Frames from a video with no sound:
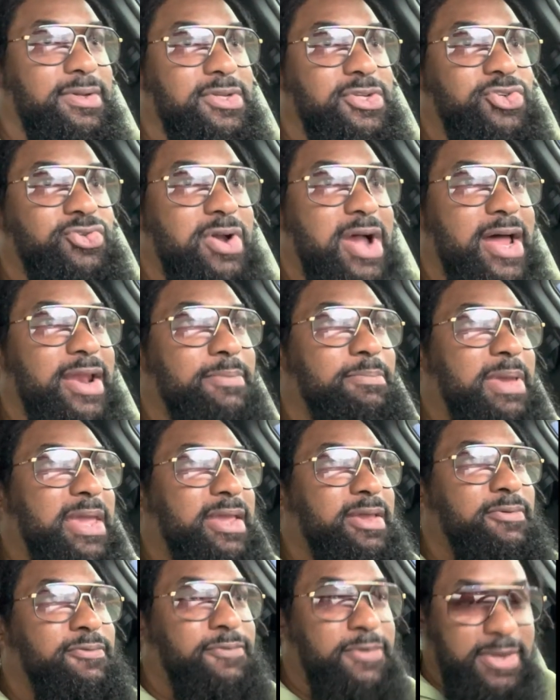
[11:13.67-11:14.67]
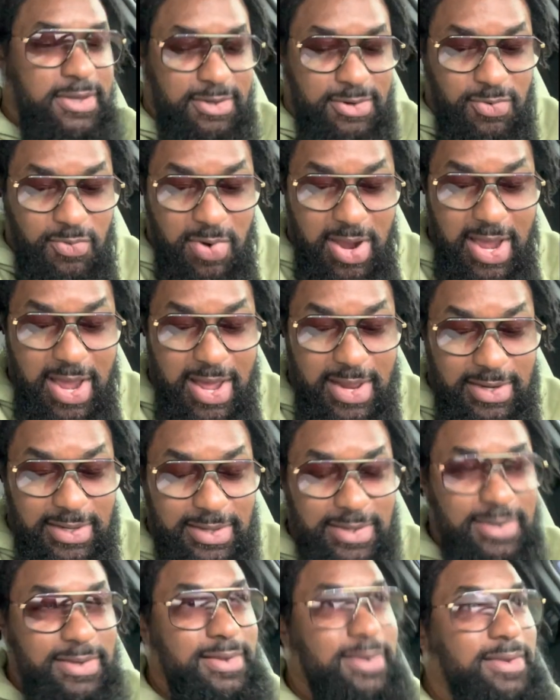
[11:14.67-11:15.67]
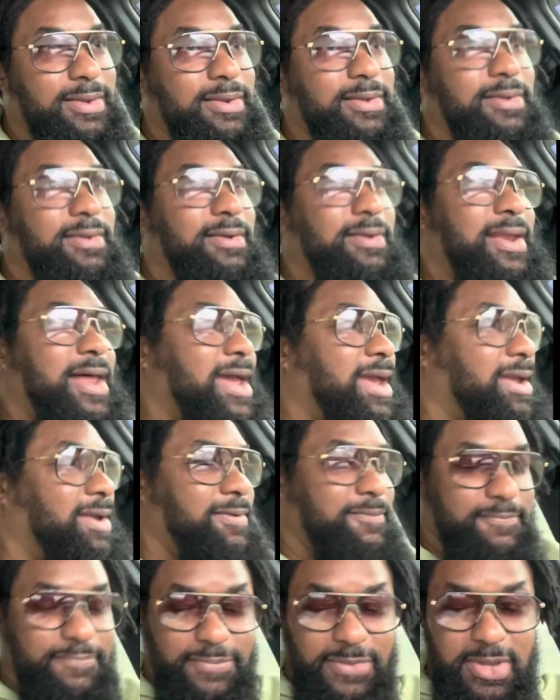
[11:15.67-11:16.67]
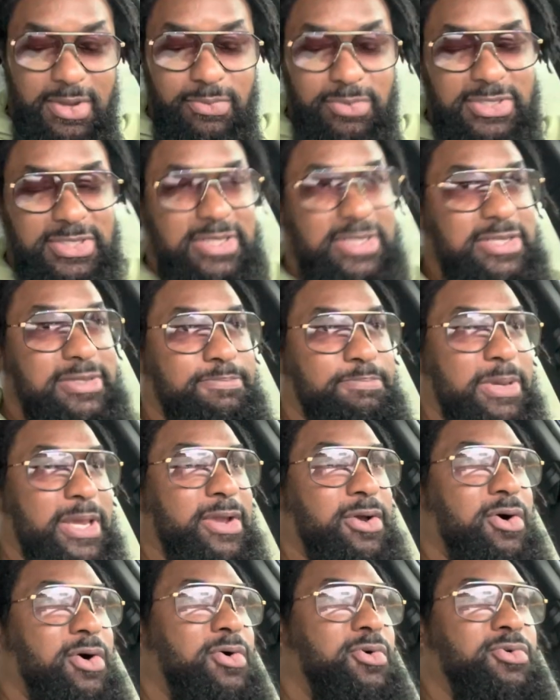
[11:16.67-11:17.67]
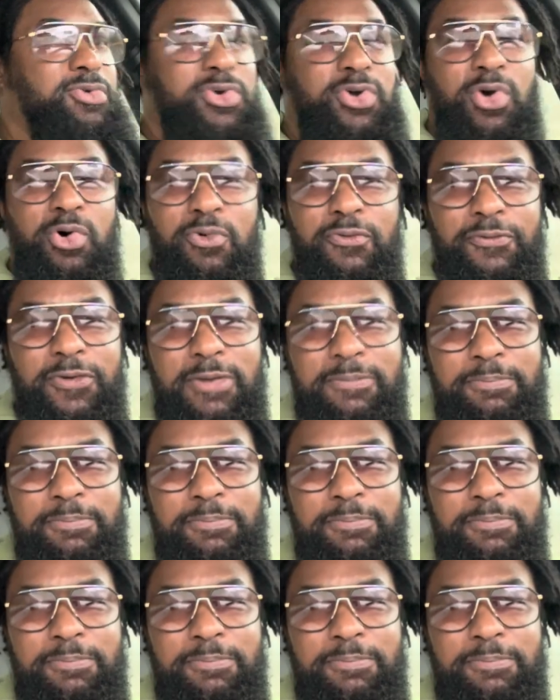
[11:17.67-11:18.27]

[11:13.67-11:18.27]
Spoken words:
try to make it fit in a wallet. Like, it was this big old goofy